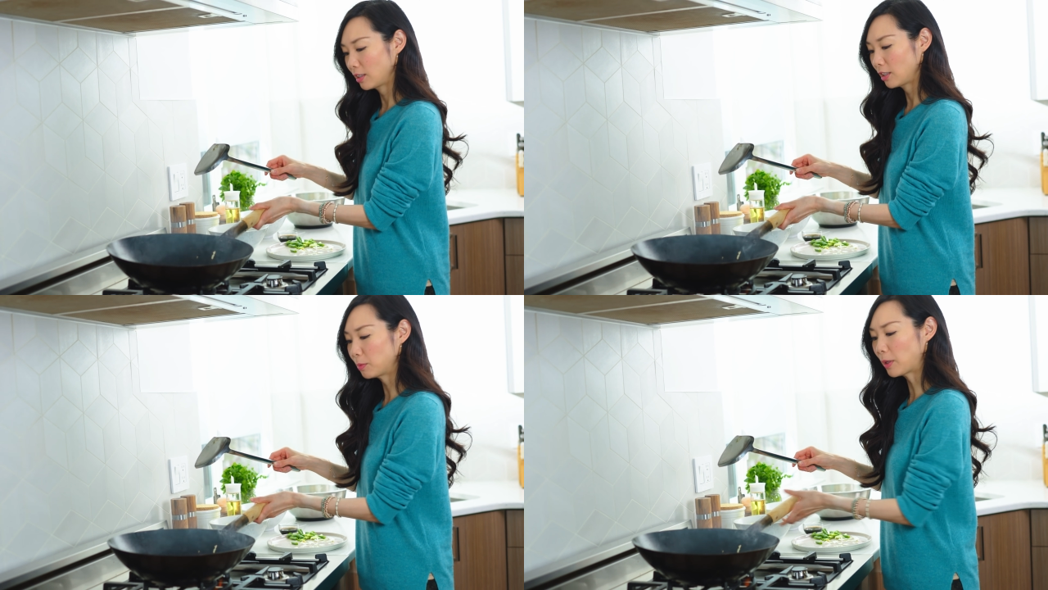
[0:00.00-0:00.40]

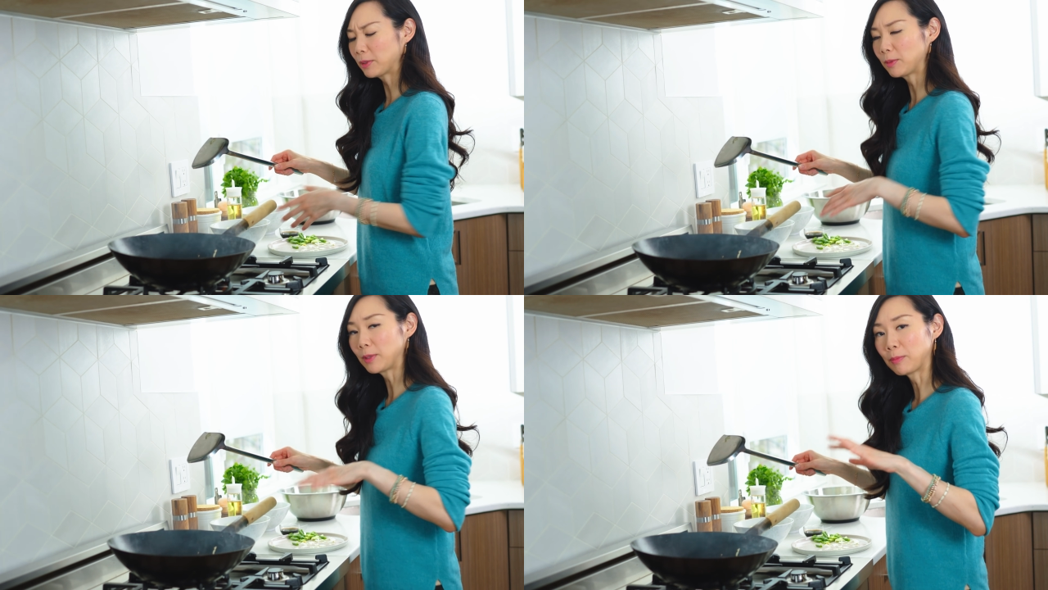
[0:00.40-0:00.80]
It'll
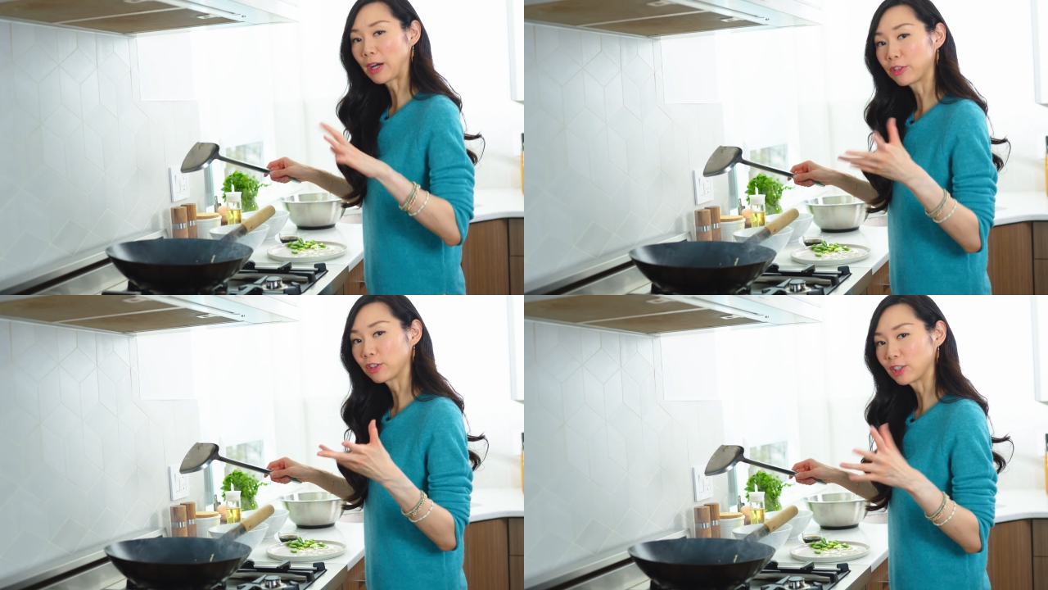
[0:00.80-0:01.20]
probably be
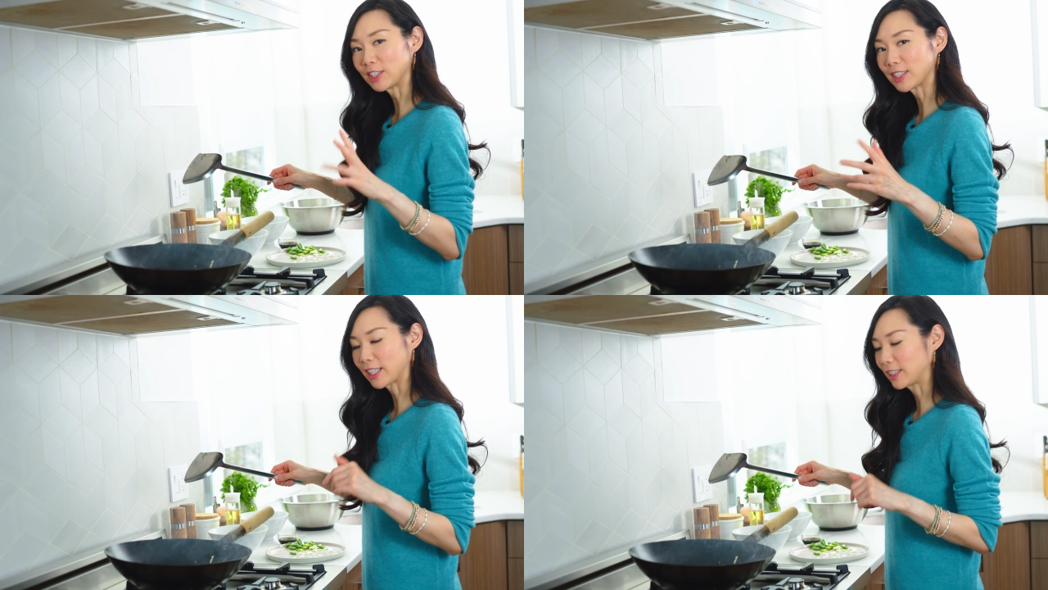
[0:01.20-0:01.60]
about 30
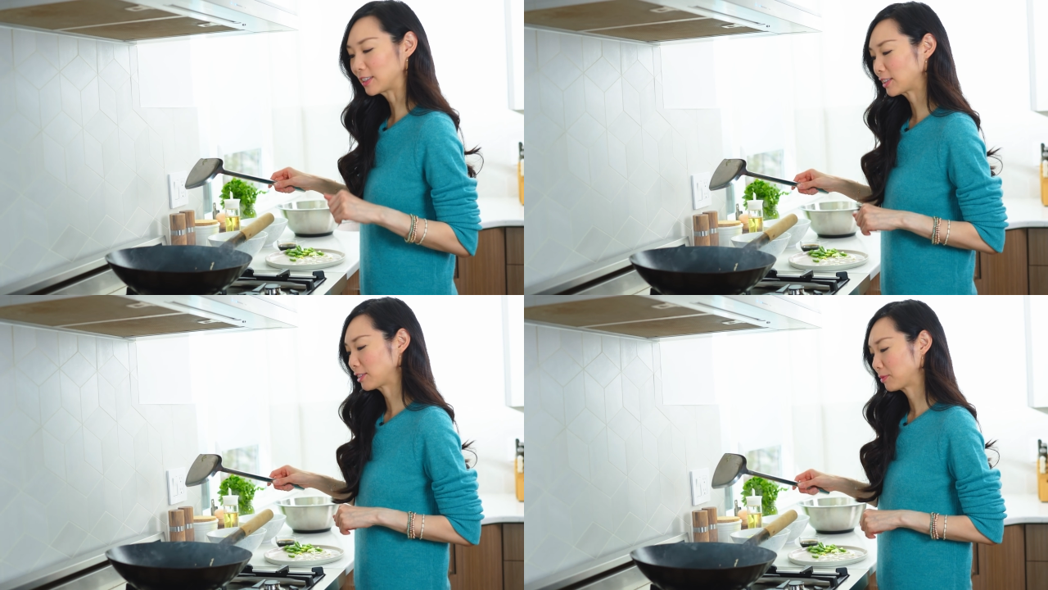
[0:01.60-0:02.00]

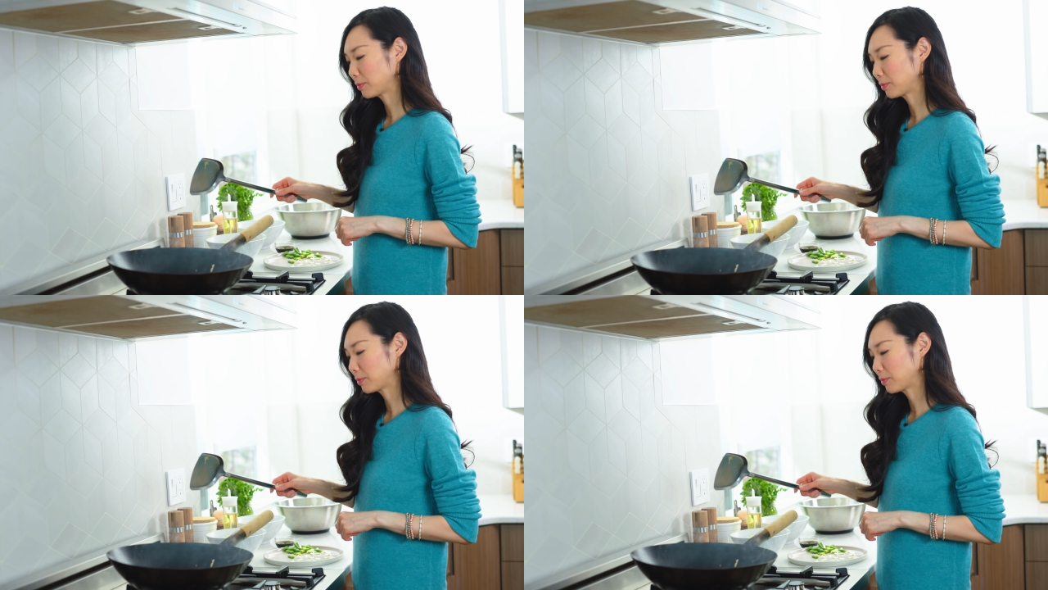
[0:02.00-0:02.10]
seconds.